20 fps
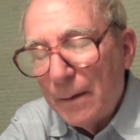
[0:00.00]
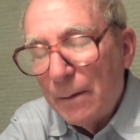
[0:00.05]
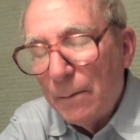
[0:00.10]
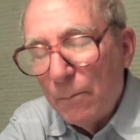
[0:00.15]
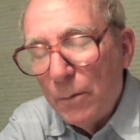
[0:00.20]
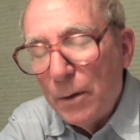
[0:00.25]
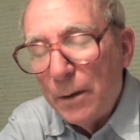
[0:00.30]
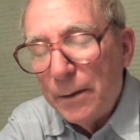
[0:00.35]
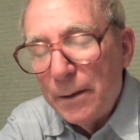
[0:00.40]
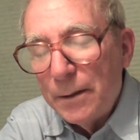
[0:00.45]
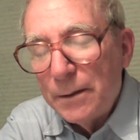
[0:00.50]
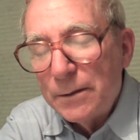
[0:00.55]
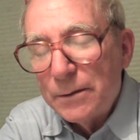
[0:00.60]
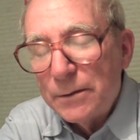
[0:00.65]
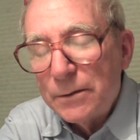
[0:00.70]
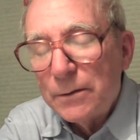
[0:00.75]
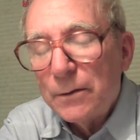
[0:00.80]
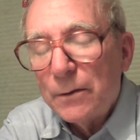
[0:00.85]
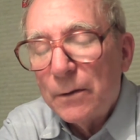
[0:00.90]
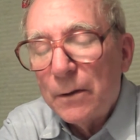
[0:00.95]
one
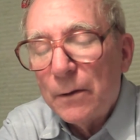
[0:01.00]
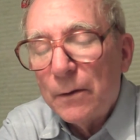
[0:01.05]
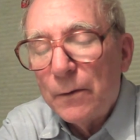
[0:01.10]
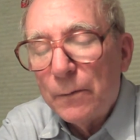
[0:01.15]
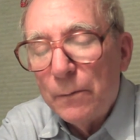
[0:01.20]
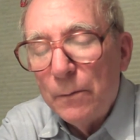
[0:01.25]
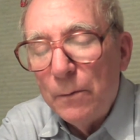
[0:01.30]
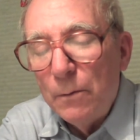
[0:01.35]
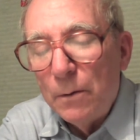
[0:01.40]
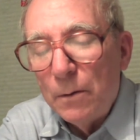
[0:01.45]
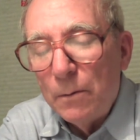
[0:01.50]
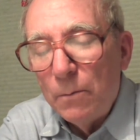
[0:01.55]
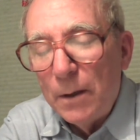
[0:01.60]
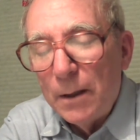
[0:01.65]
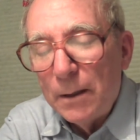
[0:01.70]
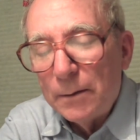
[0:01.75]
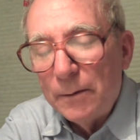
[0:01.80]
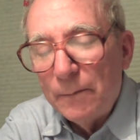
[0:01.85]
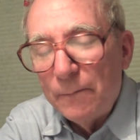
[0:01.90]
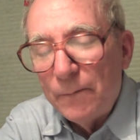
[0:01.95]
that's through a
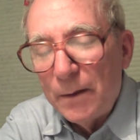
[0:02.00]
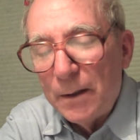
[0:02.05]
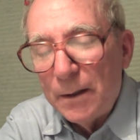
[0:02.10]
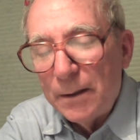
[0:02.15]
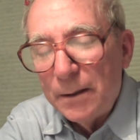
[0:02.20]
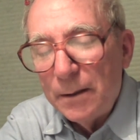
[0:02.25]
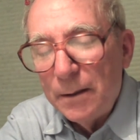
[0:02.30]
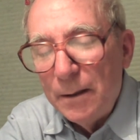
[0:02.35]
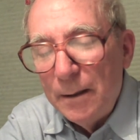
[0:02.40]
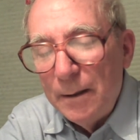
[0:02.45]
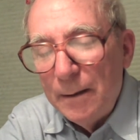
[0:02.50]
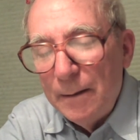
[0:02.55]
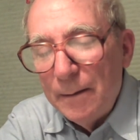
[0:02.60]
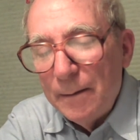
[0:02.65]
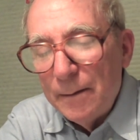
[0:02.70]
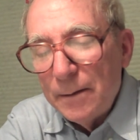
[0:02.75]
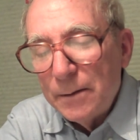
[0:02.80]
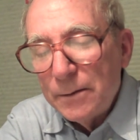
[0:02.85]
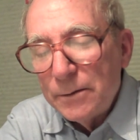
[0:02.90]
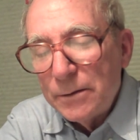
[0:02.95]
well-defined
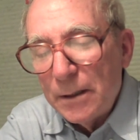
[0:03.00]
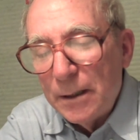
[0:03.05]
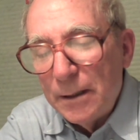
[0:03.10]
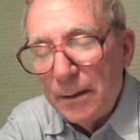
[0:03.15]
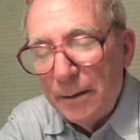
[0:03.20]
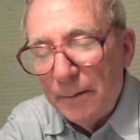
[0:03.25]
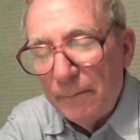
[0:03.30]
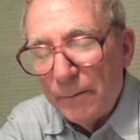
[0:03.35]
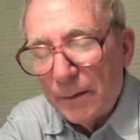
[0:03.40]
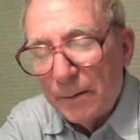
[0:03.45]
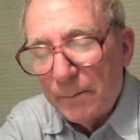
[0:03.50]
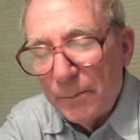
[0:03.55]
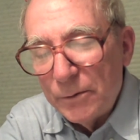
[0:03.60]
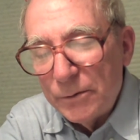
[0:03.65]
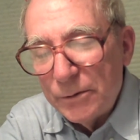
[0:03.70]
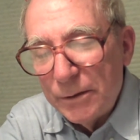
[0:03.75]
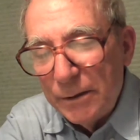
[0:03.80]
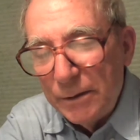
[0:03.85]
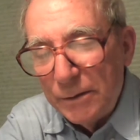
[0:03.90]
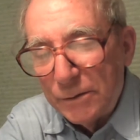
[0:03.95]
scientific
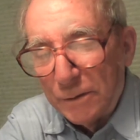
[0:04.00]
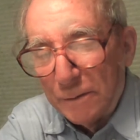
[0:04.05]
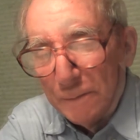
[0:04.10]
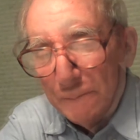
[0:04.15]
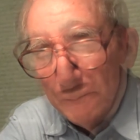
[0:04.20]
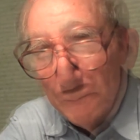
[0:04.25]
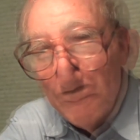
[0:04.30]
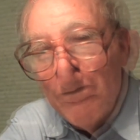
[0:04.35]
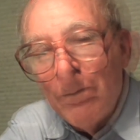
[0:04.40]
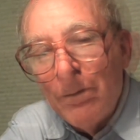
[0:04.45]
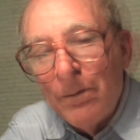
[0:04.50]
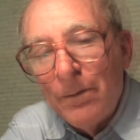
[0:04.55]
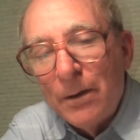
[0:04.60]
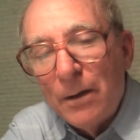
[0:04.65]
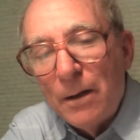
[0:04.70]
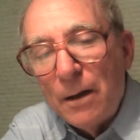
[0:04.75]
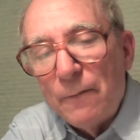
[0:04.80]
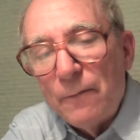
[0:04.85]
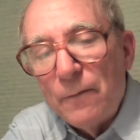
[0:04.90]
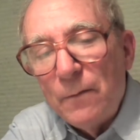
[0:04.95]
procedure. The
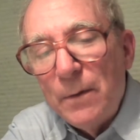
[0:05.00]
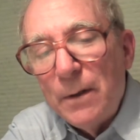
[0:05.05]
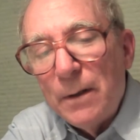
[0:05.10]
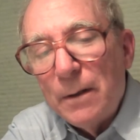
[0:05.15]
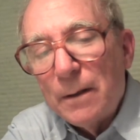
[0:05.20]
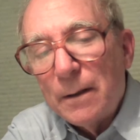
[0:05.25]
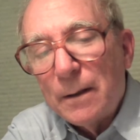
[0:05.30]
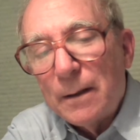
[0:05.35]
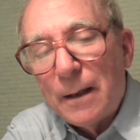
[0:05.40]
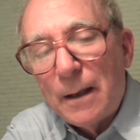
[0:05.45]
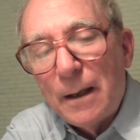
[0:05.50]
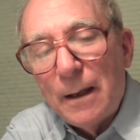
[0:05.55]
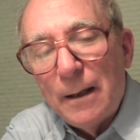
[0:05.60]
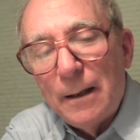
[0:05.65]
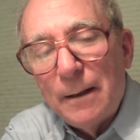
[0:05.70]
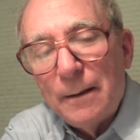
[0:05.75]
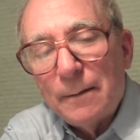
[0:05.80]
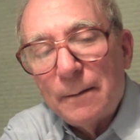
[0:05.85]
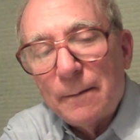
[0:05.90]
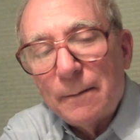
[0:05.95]
government can't